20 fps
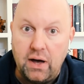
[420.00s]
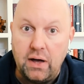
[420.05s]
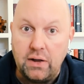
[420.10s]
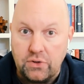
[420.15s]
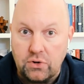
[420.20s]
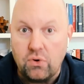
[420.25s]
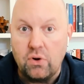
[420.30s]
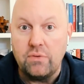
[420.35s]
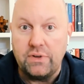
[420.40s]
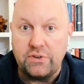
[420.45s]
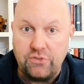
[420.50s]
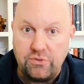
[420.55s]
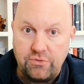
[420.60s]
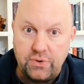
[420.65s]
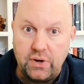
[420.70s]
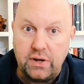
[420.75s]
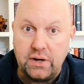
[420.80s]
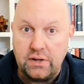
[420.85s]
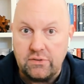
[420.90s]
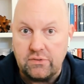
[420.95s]
the core venture
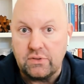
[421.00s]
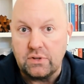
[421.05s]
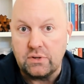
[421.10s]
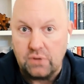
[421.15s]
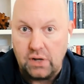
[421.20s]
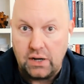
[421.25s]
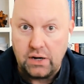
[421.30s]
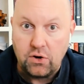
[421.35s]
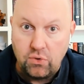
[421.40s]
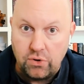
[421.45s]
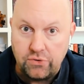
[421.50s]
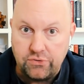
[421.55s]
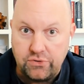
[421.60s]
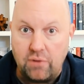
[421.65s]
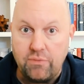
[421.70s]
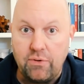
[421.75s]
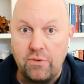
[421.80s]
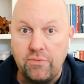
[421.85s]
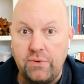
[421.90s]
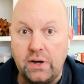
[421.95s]
fund, is the kind of core
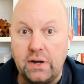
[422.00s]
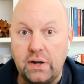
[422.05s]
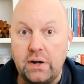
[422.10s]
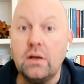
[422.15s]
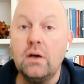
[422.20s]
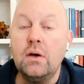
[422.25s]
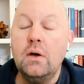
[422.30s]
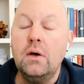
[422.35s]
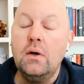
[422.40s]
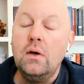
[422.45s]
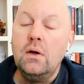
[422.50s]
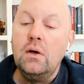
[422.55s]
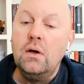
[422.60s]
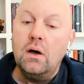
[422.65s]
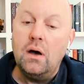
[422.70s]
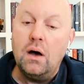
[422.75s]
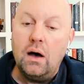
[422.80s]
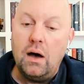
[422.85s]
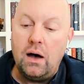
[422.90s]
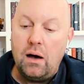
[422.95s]
software fund.
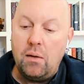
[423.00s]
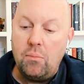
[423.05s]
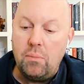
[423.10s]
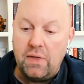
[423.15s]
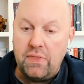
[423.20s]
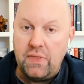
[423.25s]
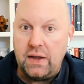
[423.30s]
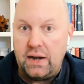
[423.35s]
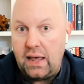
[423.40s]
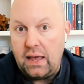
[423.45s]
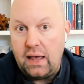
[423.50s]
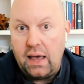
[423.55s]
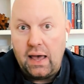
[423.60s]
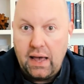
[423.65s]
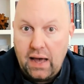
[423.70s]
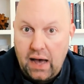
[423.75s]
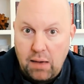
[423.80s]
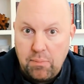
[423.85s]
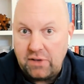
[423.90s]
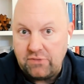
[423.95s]
And then
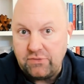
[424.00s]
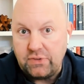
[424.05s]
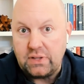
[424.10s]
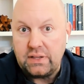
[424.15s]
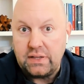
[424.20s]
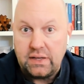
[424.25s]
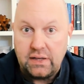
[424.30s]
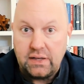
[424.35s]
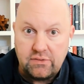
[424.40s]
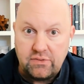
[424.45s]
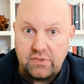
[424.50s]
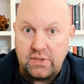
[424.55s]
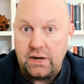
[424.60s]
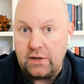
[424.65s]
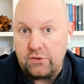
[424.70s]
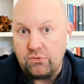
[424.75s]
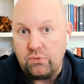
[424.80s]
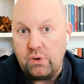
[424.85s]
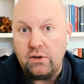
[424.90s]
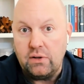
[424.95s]
AI basically is the
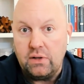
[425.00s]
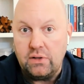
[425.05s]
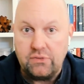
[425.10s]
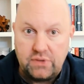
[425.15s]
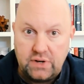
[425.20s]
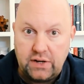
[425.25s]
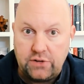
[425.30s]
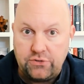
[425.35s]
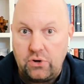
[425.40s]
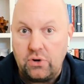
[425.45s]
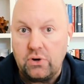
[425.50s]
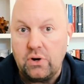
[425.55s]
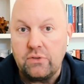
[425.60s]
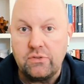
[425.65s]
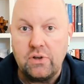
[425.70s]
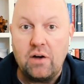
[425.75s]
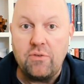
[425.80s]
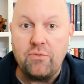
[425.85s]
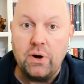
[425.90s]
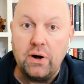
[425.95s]
next turn on
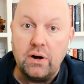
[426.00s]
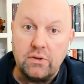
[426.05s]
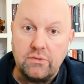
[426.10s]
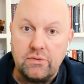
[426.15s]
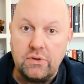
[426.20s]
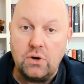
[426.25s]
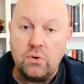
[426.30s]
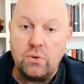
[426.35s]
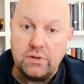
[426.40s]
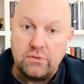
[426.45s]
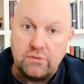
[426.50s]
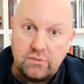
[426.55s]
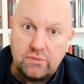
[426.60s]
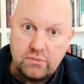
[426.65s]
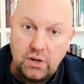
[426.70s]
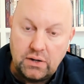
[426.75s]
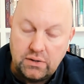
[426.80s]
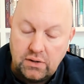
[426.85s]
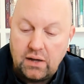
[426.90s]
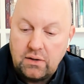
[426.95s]
software. And so
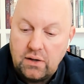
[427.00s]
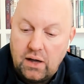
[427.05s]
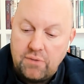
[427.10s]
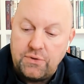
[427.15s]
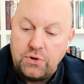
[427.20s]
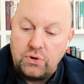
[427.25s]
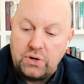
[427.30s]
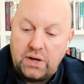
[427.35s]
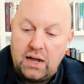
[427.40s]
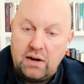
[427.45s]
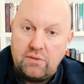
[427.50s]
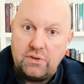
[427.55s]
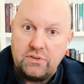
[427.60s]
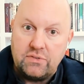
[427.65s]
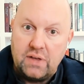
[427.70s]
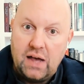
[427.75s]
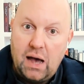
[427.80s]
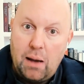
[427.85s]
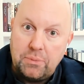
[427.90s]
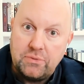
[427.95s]
I view it kind of as
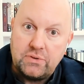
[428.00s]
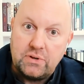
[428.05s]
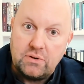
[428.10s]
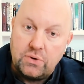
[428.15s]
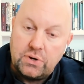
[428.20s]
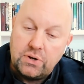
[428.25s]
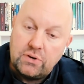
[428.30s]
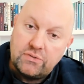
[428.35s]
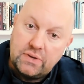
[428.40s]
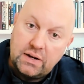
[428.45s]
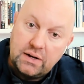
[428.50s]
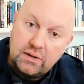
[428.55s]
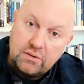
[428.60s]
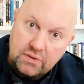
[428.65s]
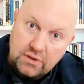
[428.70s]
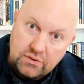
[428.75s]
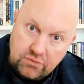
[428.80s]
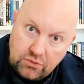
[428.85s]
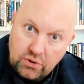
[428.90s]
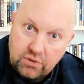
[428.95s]
the opposite of what you said. It
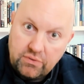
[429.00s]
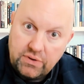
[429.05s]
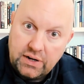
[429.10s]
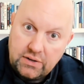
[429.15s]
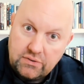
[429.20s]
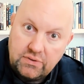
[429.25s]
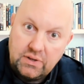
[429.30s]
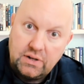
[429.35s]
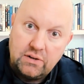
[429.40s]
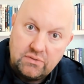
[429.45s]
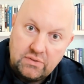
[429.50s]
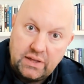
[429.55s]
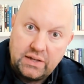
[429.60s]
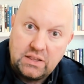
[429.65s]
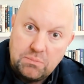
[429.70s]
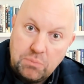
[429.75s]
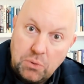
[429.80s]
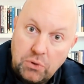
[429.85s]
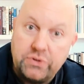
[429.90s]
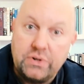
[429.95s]
is like the
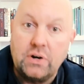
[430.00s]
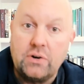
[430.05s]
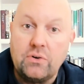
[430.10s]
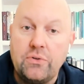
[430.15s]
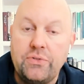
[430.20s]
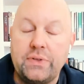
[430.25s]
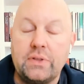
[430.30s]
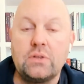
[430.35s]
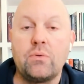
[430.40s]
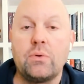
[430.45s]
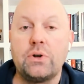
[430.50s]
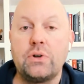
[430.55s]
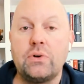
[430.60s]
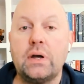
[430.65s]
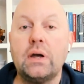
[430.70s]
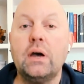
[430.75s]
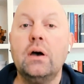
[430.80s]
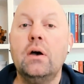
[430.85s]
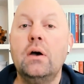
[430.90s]
most integral thing that we're doing.